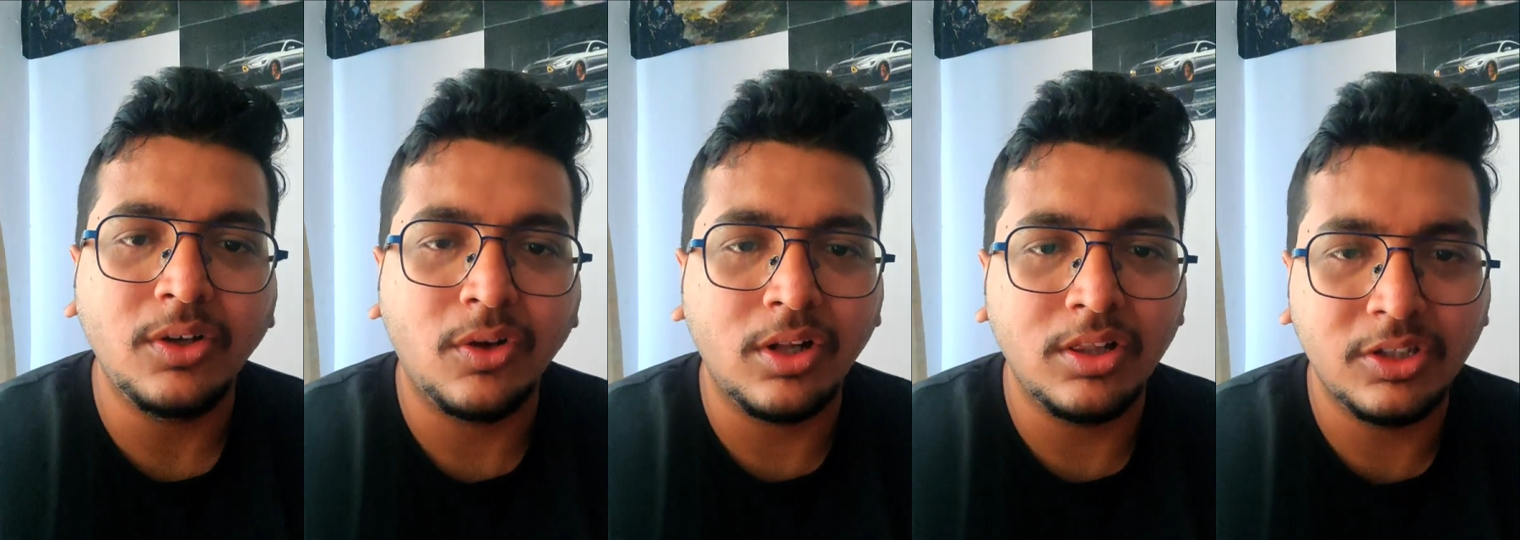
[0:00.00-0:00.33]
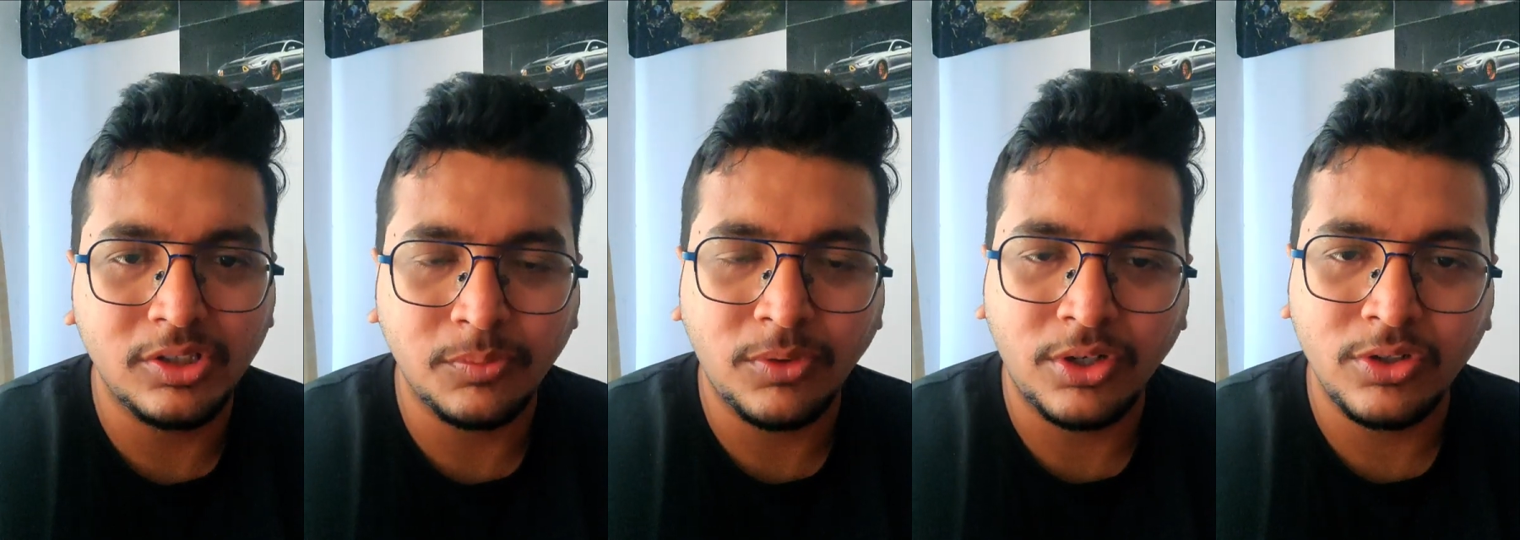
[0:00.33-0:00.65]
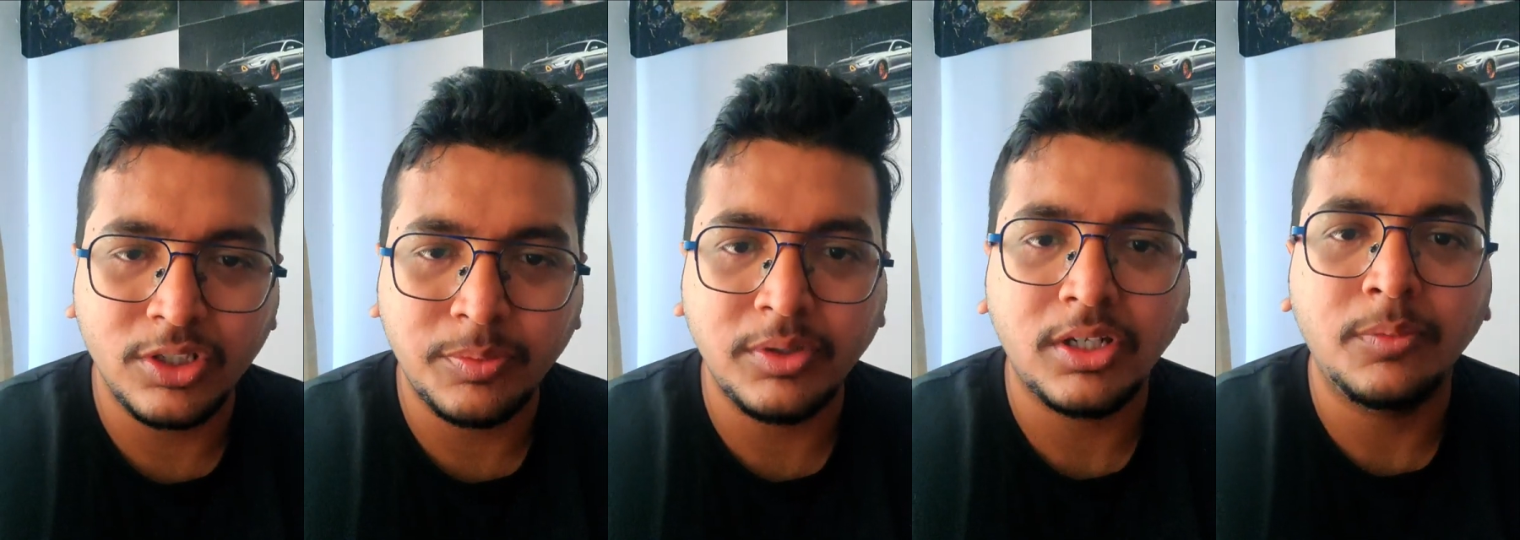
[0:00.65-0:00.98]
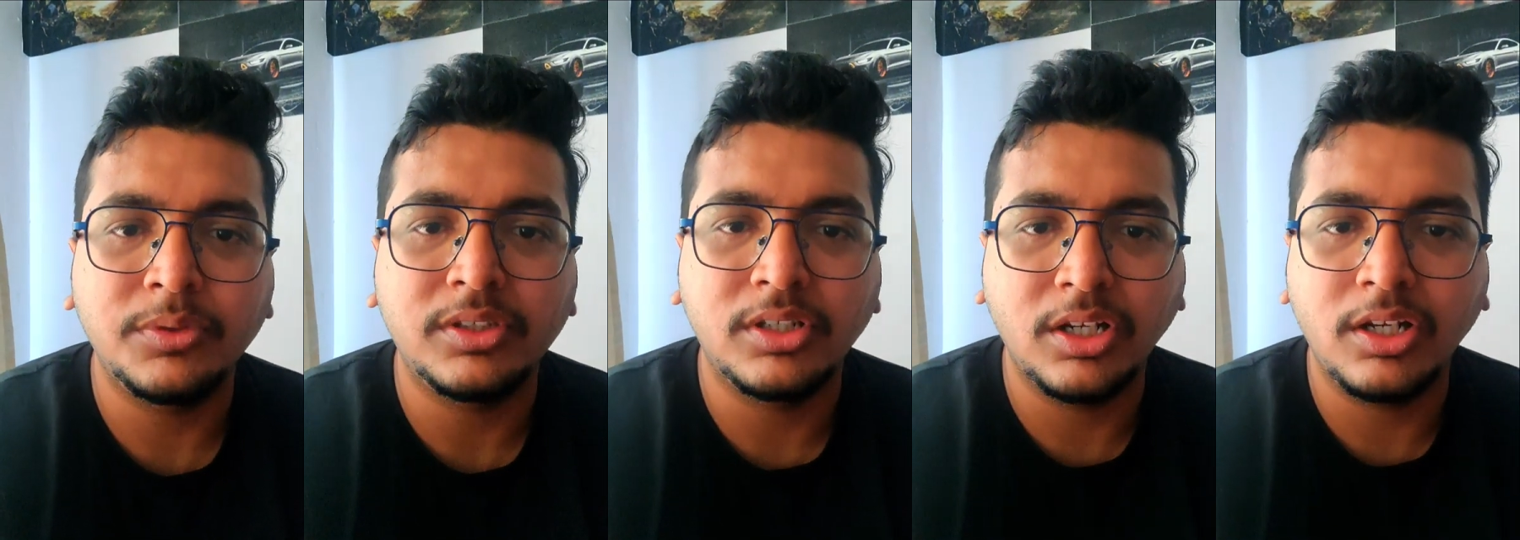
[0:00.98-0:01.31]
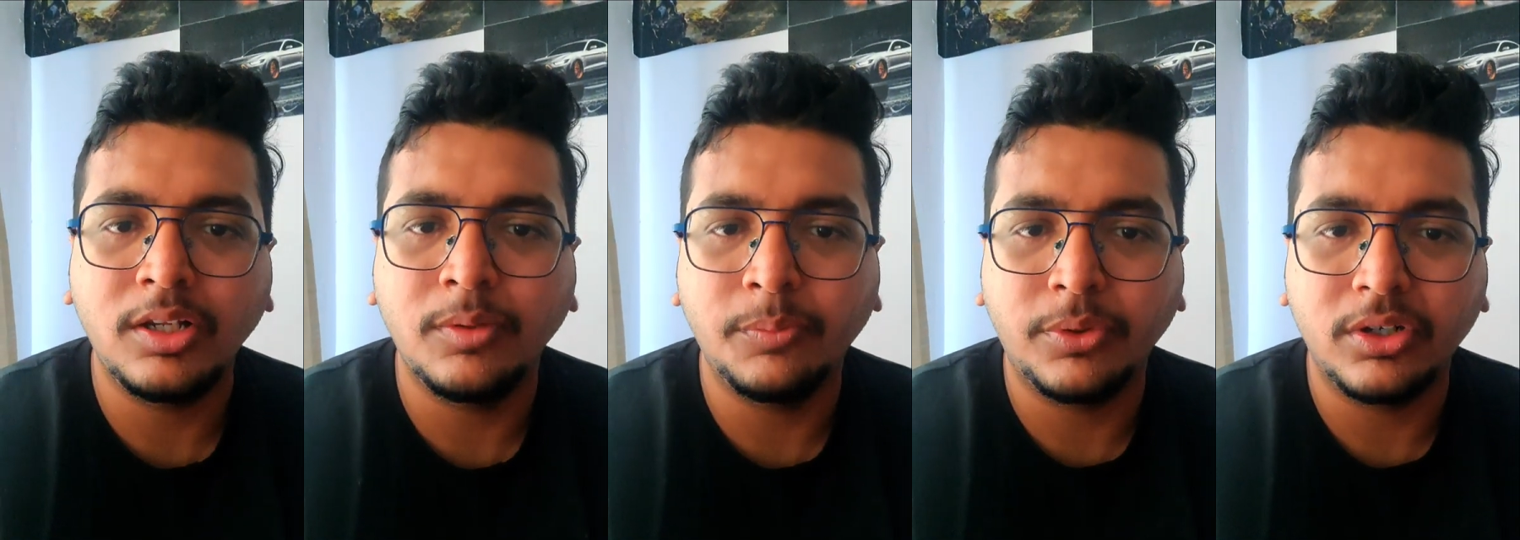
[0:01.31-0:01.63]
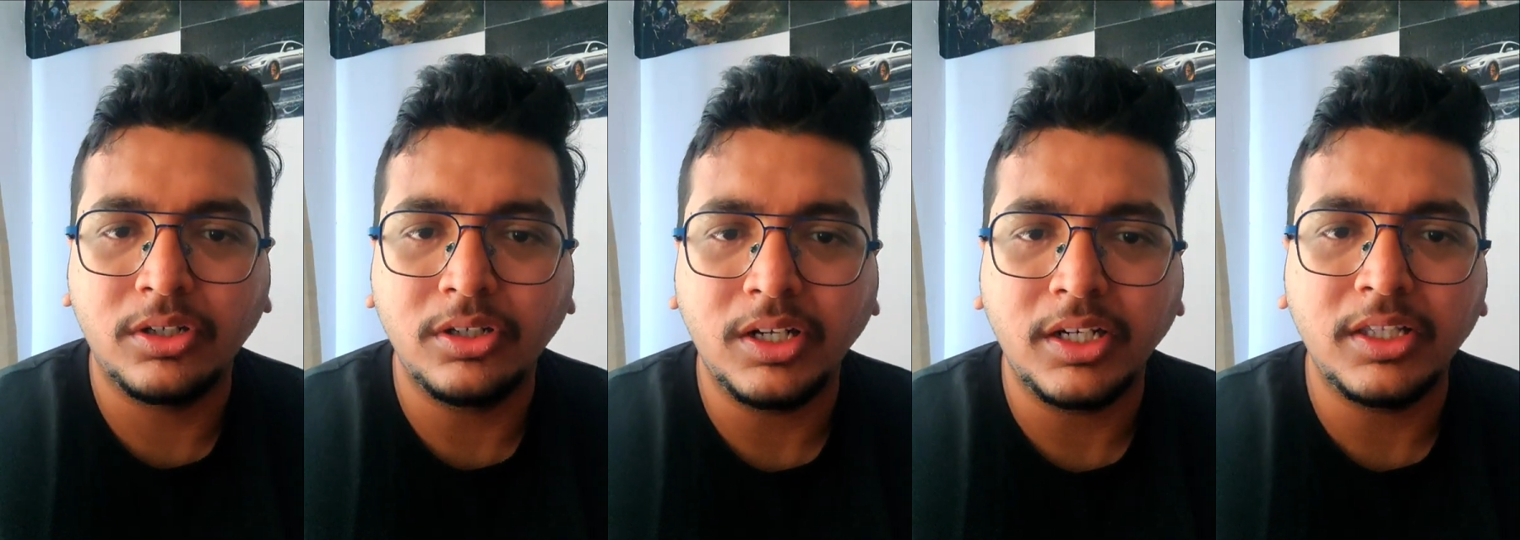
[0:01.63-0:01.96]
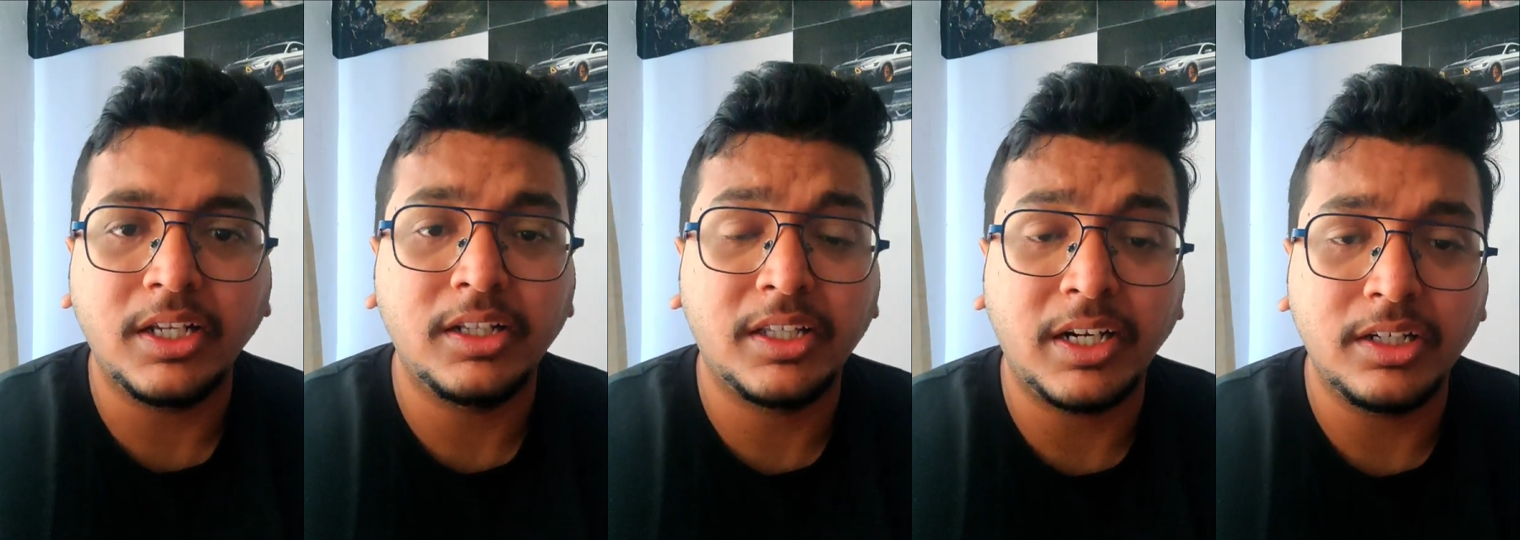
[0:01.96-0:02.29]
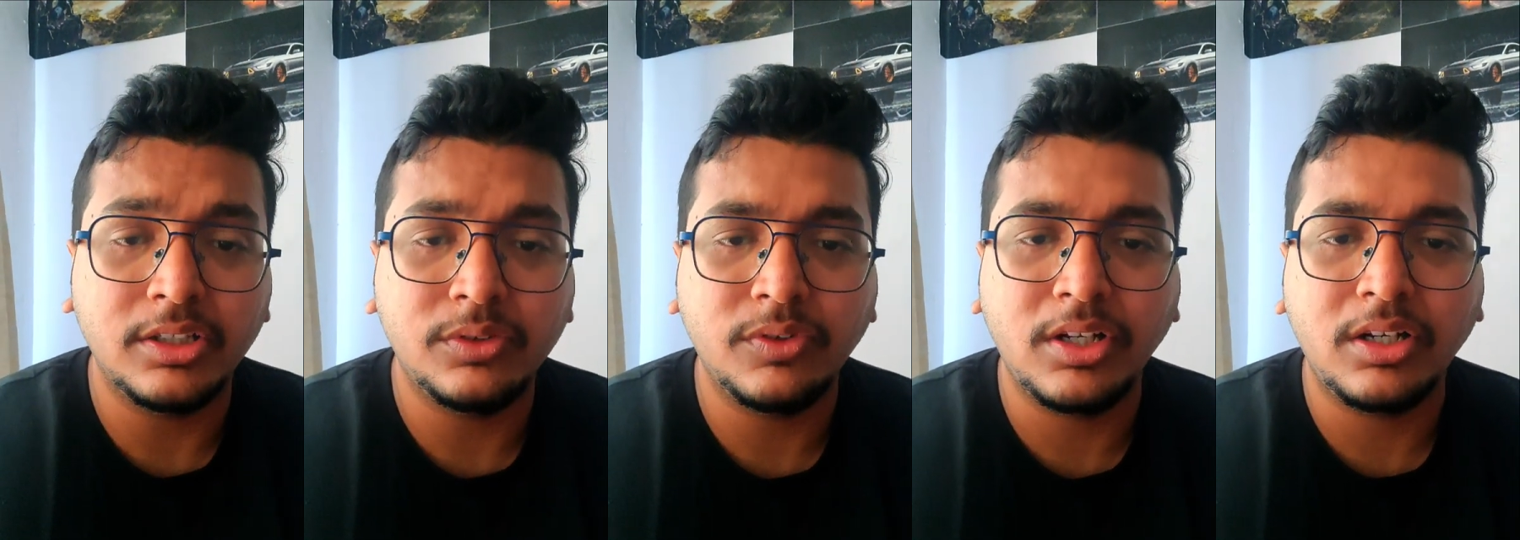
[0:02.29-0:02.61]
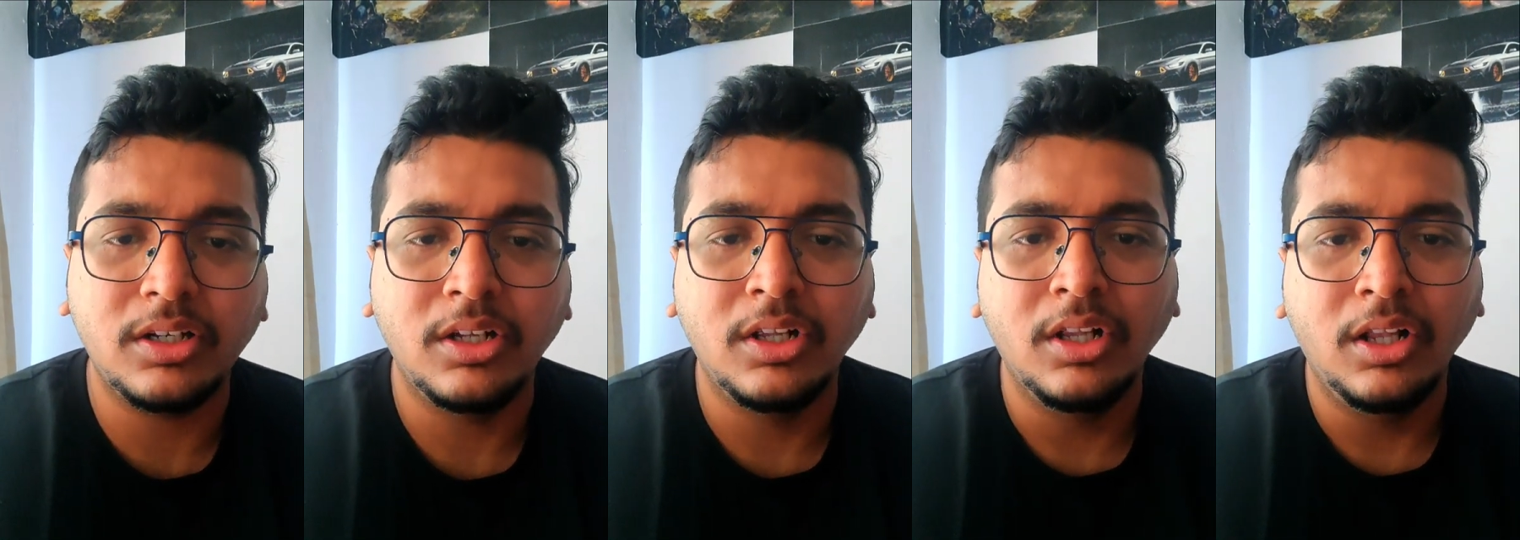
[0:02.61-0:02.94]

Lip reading: all these modules becomes really important, and that is where